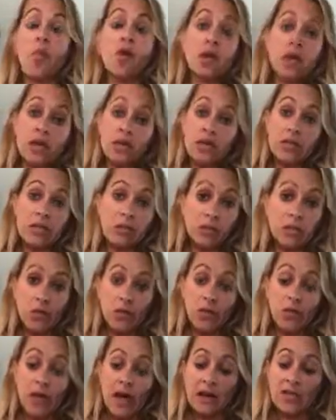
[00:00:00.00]
or you can just do it the
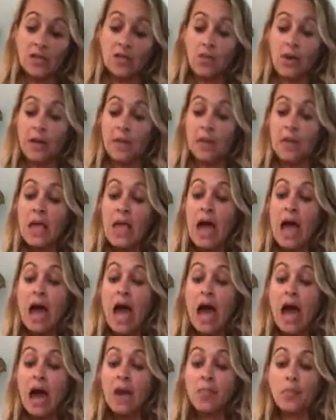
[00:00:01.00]
old-fashioned way.
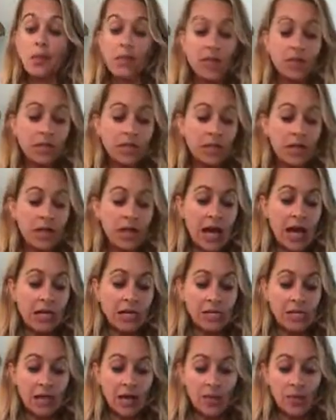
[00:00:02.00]
I
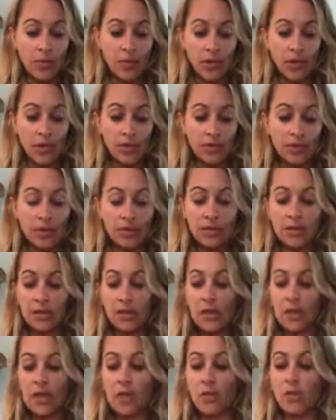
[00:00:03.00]
did not bring it
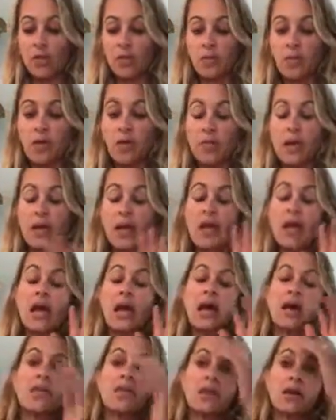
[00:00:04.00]
in here with me, but
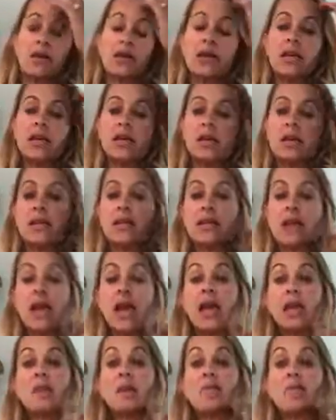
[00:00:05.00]
there is
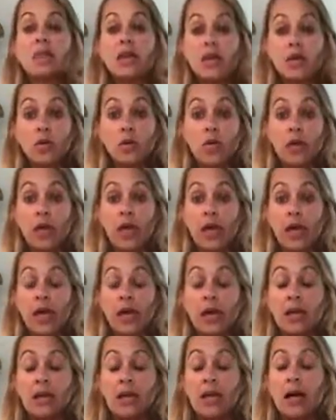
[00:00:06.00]
a meal
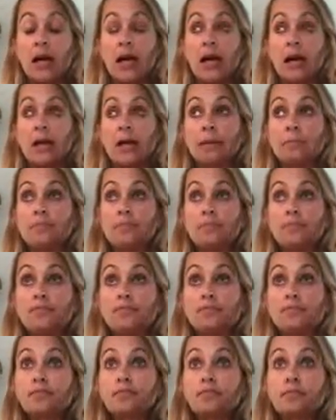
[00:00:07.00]
plan,
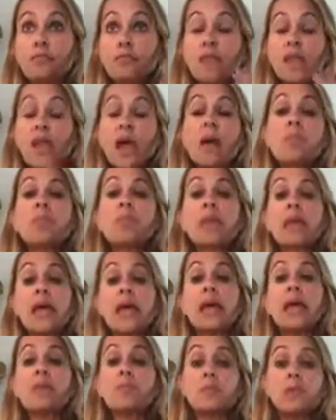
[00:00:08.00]
a
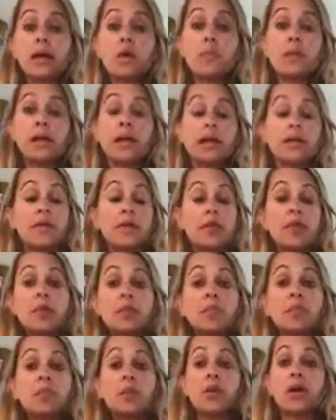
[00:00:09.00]
blank meal plan that you
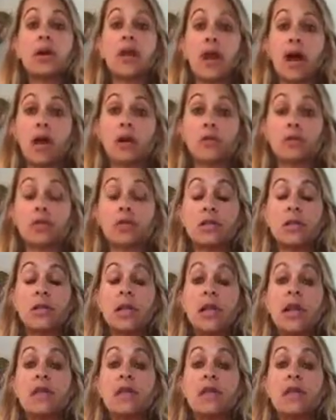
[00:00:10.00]
can print out